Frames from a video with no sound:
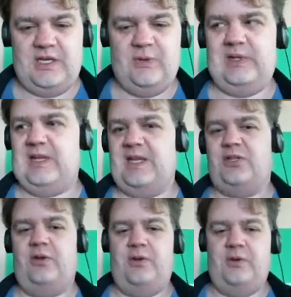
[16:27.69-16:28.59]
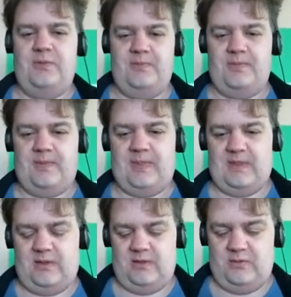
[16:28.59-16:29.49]
will eat you.
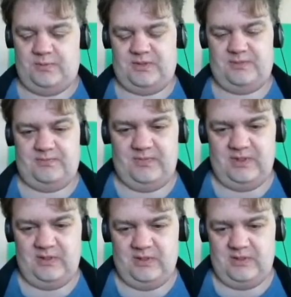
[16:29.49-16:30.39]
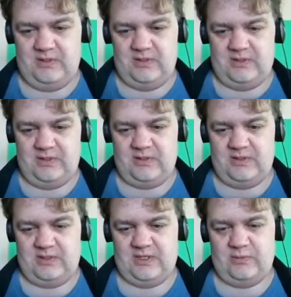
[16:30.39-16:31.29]
Oops.
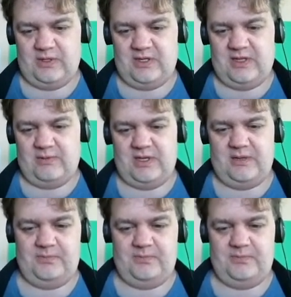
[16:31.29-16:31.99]
I didn't want to go that way.